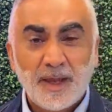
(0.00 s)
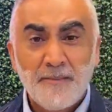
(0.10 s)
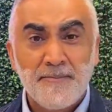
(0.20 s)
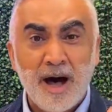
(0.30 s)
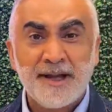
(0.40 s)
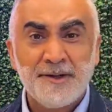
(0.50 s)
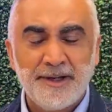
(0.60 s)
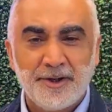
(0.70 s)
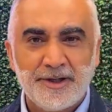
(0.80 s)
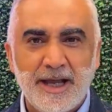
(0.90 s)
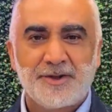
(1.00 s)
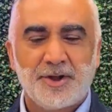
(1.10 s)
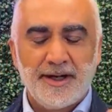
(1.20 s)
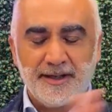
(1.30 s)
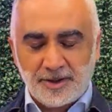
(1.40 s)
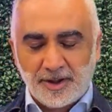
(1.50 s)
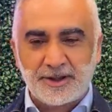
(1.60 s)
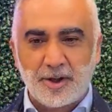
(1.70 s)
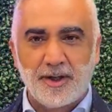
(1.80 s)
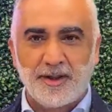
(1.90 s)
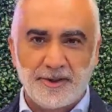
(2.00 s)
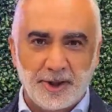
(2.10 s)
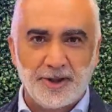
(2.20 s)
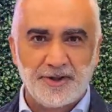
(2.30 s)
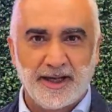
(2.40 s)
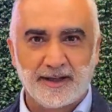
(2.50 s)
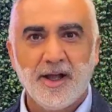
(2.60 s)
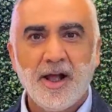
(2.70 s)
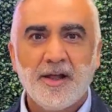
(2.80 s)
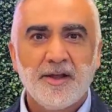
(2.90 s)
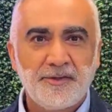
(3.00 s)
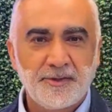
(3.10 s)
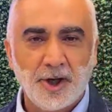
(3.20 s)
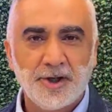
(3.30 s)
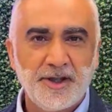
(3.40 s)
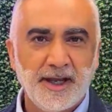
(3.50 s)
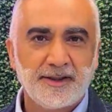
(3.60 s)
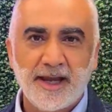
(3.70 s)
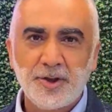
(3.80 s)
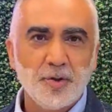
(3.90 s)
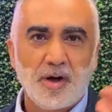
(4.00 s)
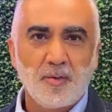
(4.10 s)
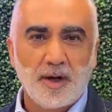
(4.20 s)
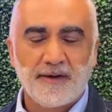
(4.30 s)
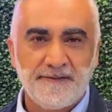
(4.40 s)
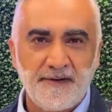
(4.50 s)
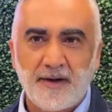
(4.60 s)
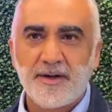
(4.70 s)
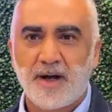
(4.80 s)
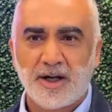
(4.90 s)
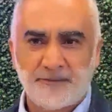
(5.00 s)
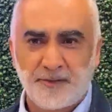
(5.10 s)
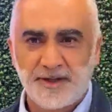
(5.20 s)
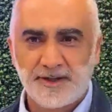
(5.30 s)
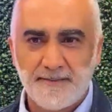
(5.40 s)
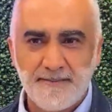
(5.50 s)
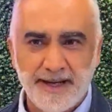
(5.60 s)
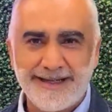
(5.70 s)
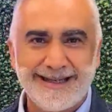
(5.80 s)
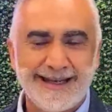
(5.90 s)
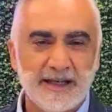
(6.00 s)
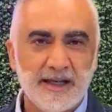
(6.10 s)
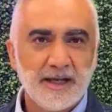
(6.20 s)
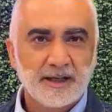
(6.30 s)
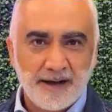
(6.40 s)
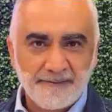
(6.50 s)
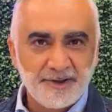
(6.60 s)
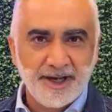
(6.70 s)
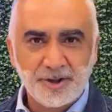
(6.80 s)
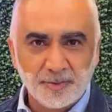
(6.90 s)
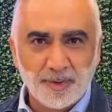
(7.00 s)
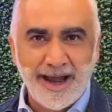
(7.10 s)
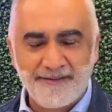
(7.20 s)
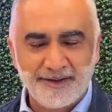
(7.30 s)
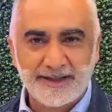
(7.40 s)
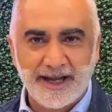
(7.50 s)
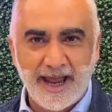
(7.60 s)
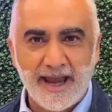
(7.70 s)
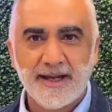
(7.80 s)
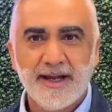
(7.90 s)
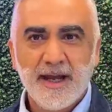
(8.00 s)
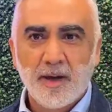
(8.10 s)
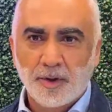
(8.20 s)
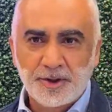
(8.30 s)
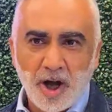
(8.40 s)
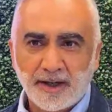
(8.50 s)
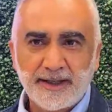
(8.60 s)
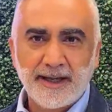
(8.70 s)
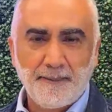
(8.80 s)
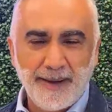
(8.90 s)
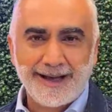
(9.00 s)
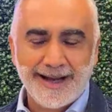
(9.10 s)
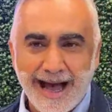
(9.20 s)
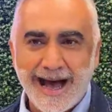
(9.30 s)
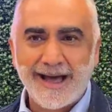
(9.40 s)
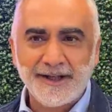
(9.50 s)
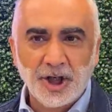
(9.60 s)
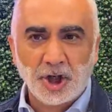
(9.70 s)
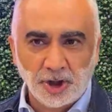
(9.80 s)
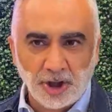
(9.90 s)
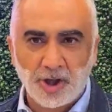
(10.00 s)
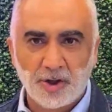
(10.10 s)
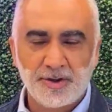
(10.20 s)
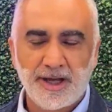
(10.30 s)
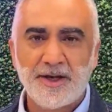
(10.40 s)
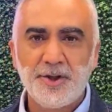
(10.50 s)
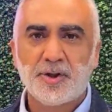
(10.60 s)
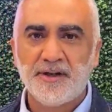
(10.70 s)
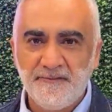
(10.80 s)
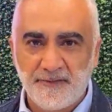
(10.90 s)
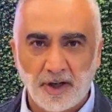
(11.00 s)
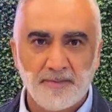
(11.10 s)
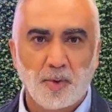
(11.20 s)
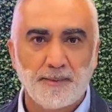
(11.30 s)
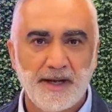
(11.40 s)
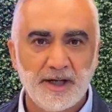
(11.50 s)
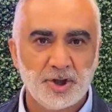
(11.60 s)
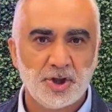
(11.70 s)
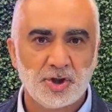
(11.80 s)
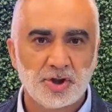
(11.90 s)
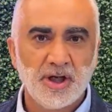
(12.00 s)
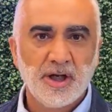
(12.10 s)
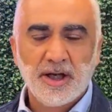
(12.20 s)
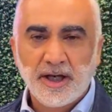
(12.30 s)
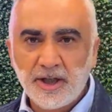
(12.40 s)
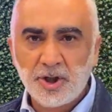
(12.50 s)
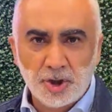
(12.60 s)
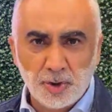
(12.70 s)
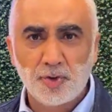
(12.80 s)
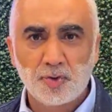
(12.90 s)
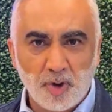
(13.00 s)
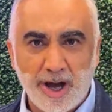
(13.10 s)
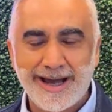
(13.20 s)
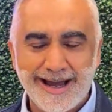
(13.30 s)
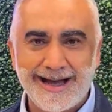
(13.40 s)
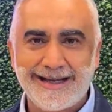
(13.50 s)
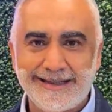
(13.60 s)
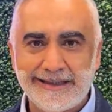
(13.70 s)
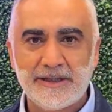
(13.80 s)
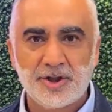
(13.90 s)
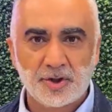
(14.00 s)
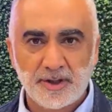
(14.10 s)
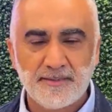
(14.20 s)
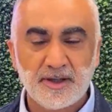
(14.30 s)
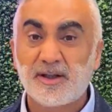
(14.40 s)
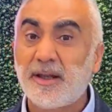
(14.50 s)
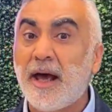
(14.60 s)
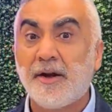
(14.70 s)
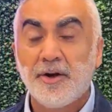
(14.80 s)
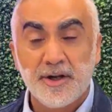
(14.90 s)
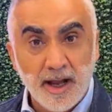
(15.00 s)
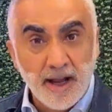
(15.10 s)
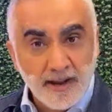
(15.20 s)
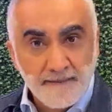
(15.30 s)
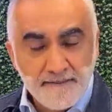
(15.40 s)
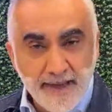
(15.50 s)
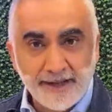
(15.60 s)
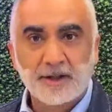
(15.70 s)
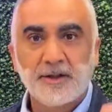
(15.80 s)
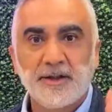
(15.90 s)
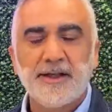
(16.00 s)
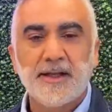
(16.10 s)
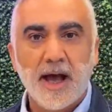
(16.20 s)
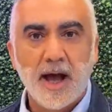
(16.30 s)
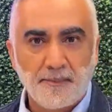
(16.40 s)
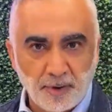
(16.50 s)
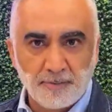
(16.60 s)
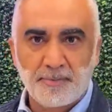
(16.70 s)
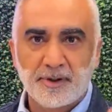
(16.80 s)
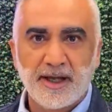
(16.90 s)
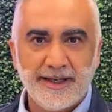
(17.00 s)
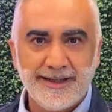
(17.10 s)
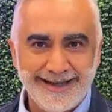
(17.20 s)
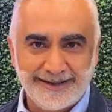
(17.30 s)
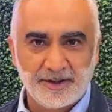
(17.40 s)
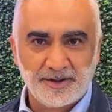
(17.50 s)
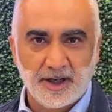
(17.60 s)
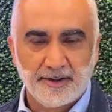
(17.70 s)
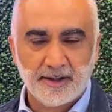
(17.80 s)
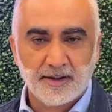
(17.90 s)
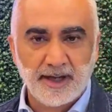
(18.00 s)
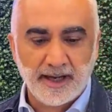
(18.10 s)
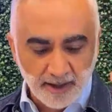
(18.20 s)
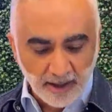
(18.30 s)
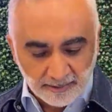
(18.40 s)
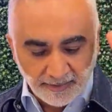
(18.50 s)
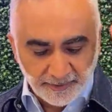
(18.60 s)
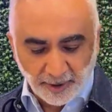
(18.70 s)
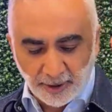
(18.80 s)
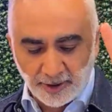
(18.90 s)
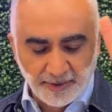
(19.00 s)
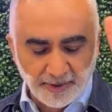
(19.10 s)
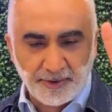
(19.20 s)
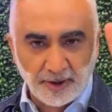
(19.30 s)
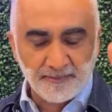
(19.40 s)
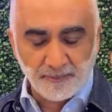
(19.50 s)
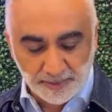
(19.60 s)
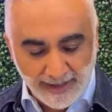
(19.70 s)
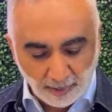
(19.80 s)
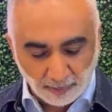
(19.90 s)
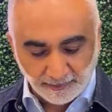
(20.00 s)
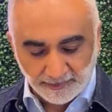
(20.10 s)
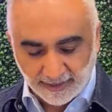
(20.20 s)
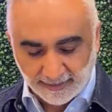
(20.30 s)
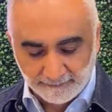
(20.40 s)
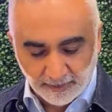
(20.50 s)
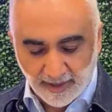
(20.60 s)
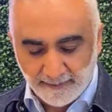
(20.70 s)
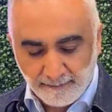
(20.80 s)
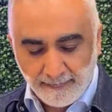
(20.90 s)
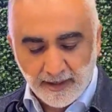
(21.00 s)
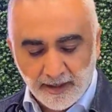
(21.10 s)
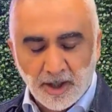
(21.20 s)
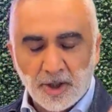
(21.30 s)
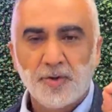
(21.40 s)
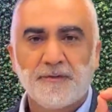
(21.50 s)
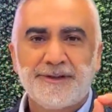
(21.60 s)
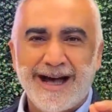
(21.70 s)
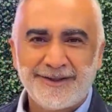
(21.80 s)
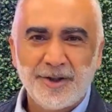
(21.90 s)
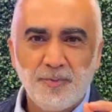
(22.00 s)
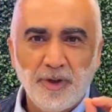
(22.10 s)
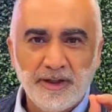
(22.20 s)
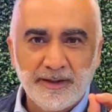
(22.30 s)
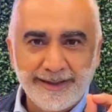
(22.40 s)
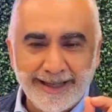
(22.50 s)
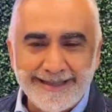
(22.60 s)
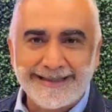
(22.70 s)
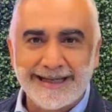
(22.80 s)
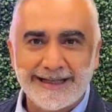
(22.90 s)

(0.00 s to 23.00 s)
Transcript: Mind reader. Yes. All right. So let's go to the third thing. The third thing. Thank you all very much for this amazing conversation we're having today. We're talking about how do you close, how do you convert more patients into dry eye disease treatments that are medically appropriate and necessary. Okay. The third most powerful thing. Okay. You've got to relate